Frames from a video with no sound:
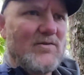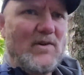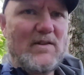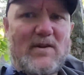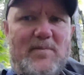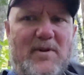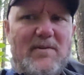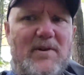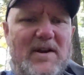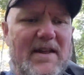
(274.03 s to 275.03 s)

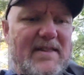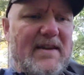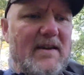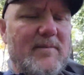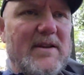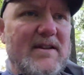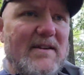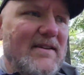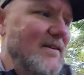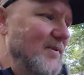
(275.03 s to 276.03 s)
23.1, I think, but it
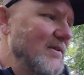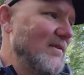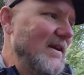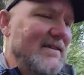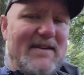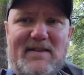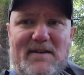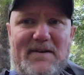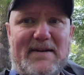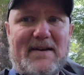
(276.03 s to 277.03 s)
did take me till like
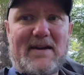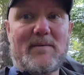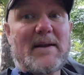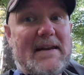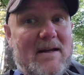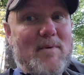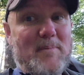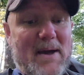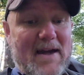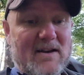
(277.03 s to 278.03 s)
10:30 at night. But I did have
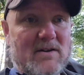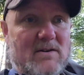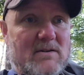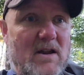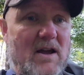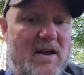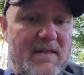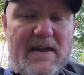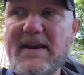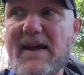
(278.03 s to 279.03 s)
my pack on
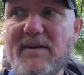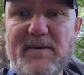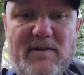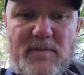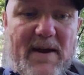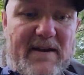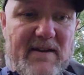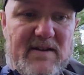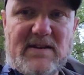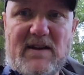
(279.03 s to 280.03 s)
that day, but it was back
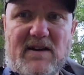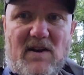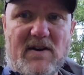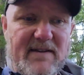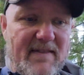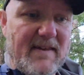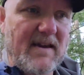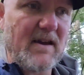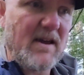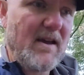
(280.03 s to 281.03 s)
in the Shenandoahs, I
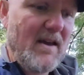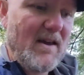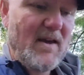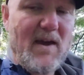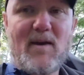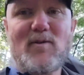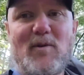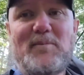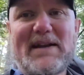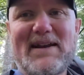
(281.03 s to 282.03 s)
think. It was
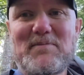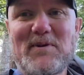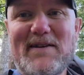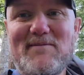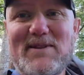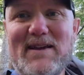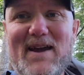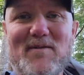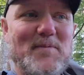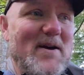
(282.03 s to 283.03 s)
when Big Dipper saved me the
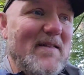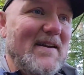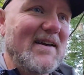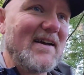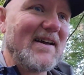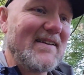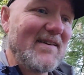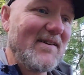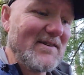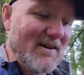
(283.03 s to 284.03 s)
camp spot that night,
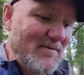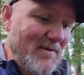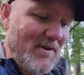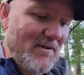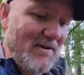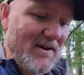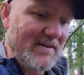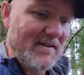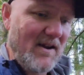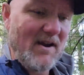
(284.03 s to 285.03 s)
so, and showed me where it
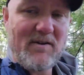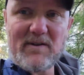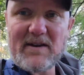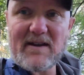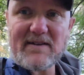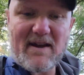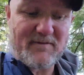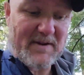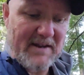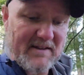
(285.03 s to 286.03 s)
was. A really nice guy
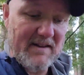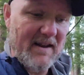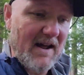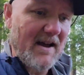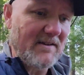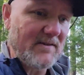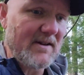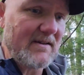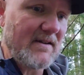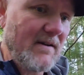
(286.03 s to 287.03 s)
from England that I hiked
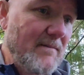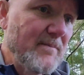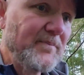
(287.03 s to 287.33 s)
with. So